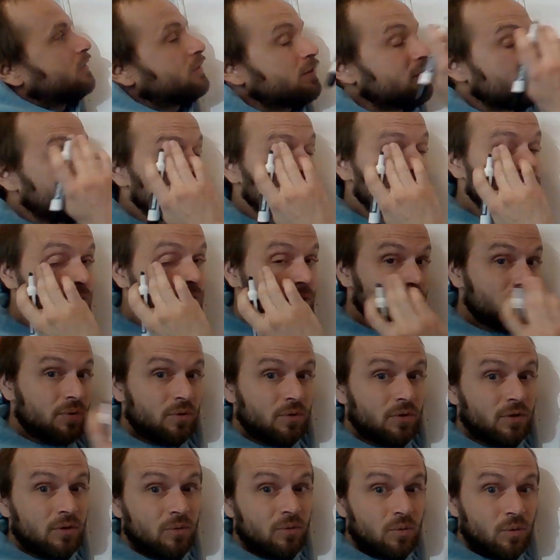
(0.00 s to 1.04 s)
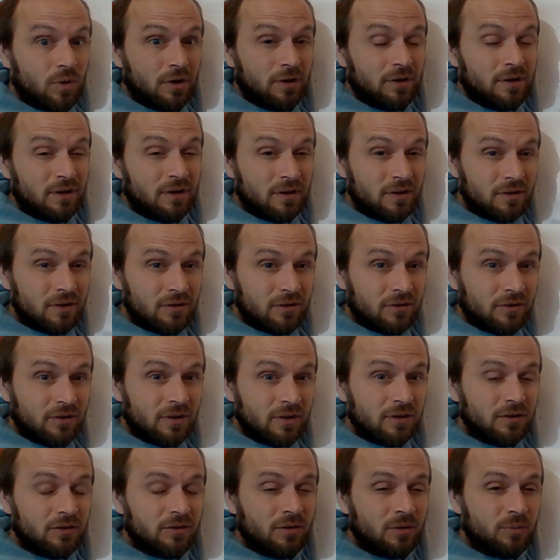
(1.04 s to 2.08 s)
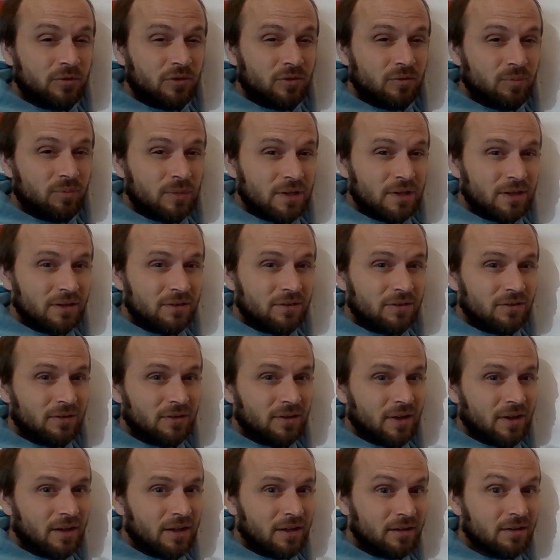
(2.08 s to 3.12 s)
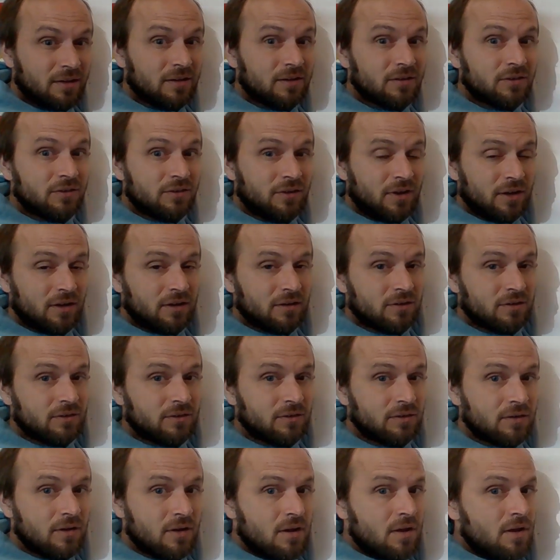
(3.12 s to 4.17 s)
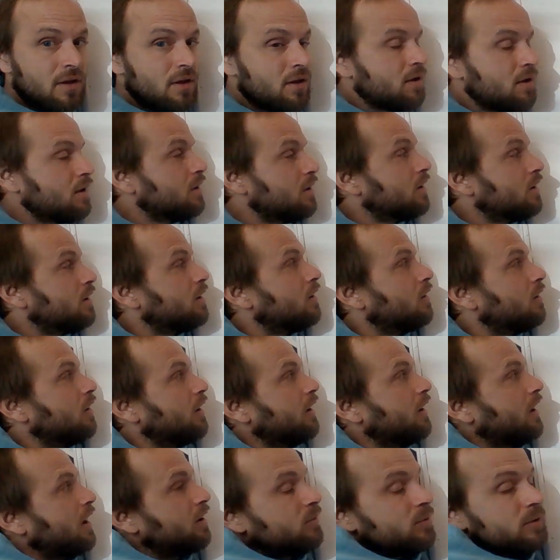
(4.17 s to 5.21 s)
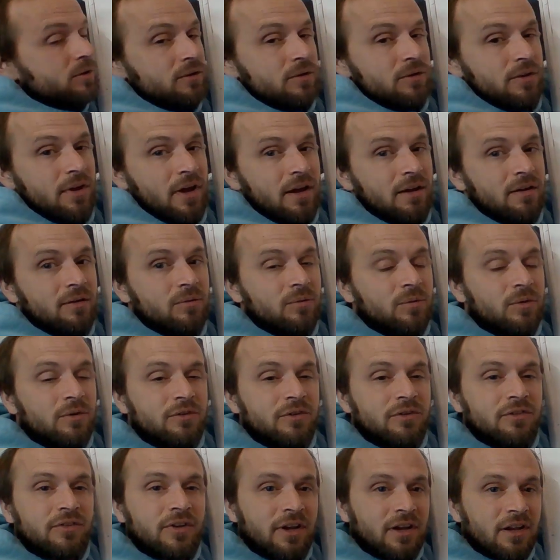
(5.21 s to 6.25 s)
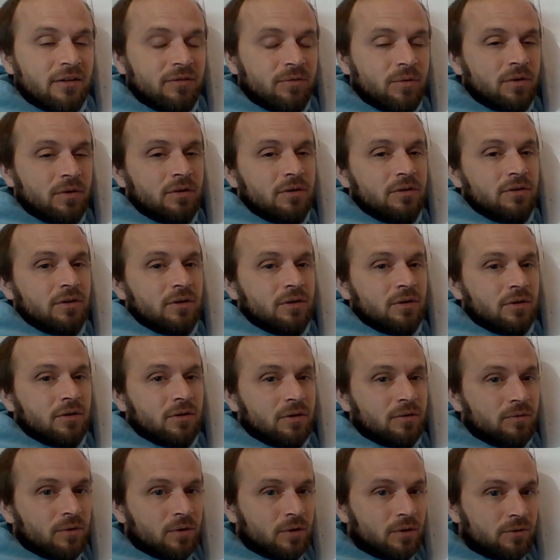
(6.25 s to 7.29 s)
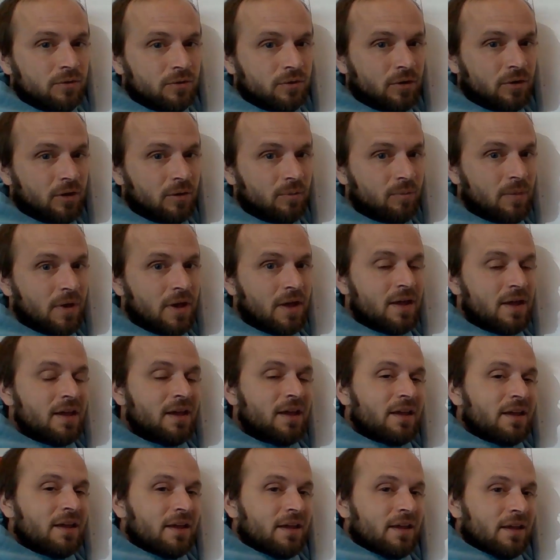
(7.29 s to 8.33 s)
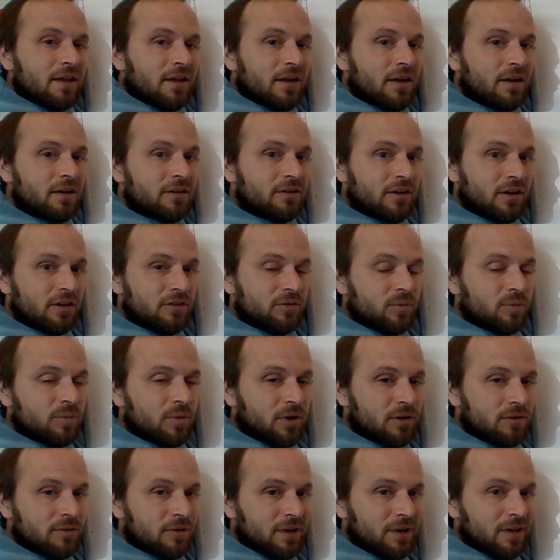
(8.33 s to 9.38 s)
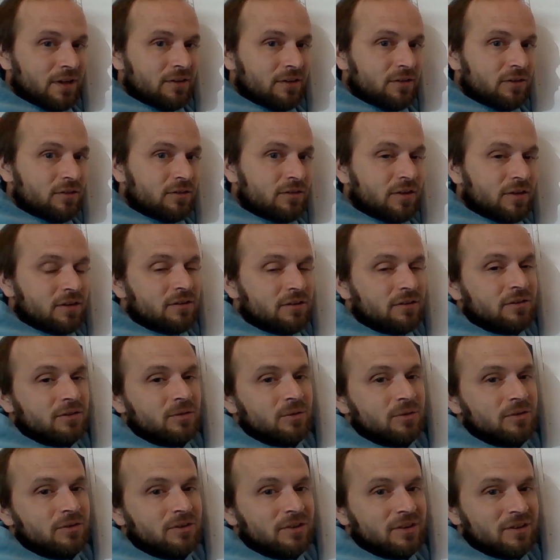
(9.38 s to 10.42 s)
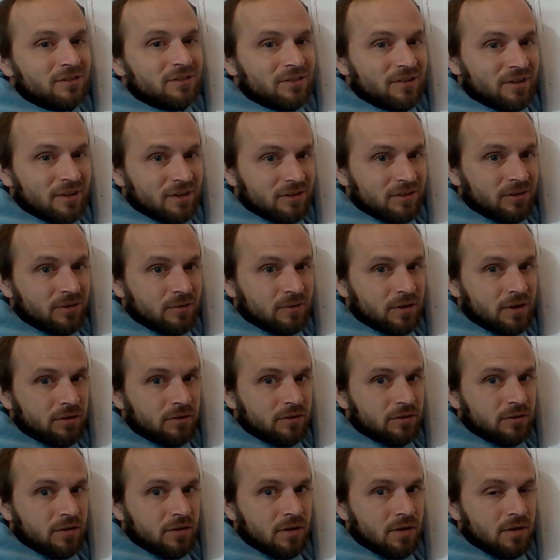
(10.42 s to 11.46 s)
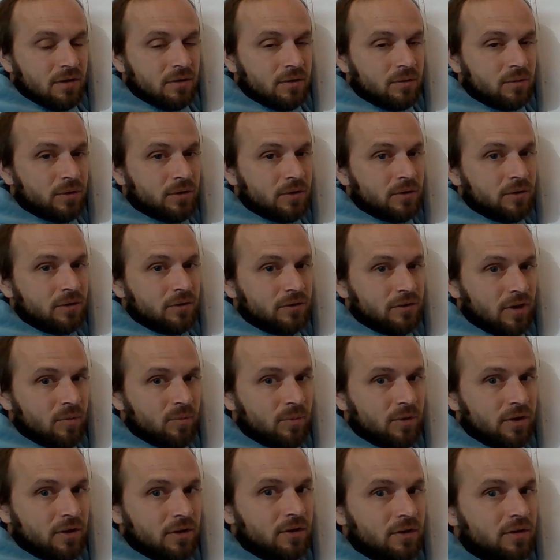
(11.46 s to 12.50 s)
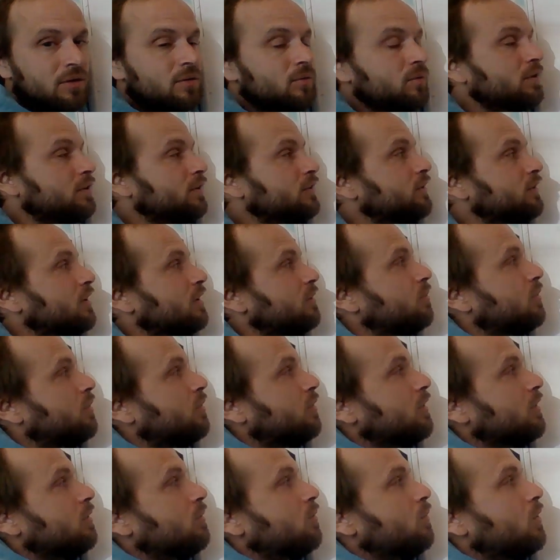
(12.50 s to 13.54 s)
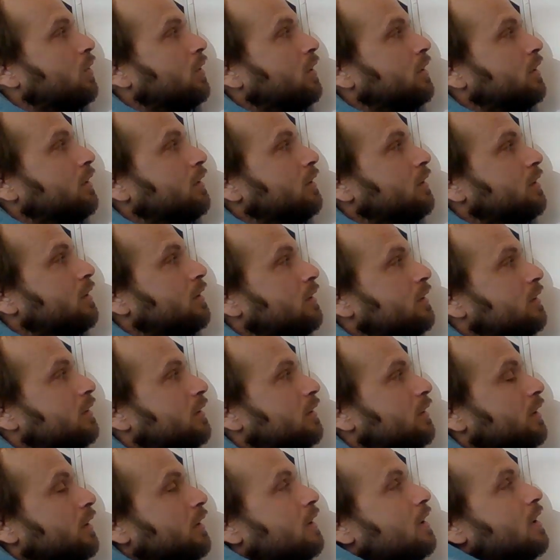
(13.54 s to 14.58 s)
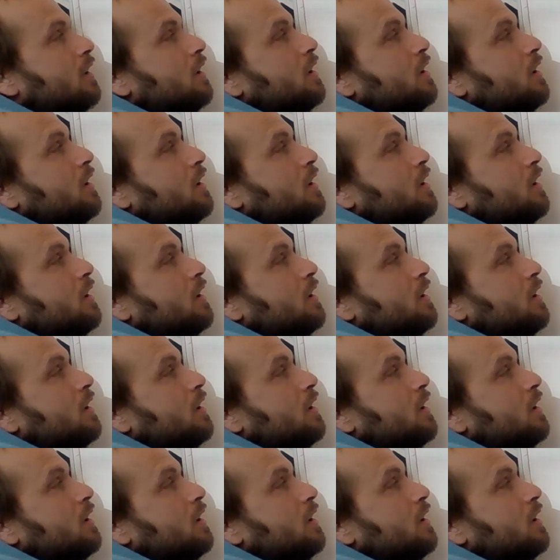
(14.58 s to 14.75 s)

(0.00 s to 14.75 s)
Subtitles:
just see what 0.1 is in terms of minutes and seconds. All right, how do we do that? Well, just like if we were to convert from a decimal part of an inch and change it to 1/16 of an inch, we do the same thing here. We're going to take 0.1, okay,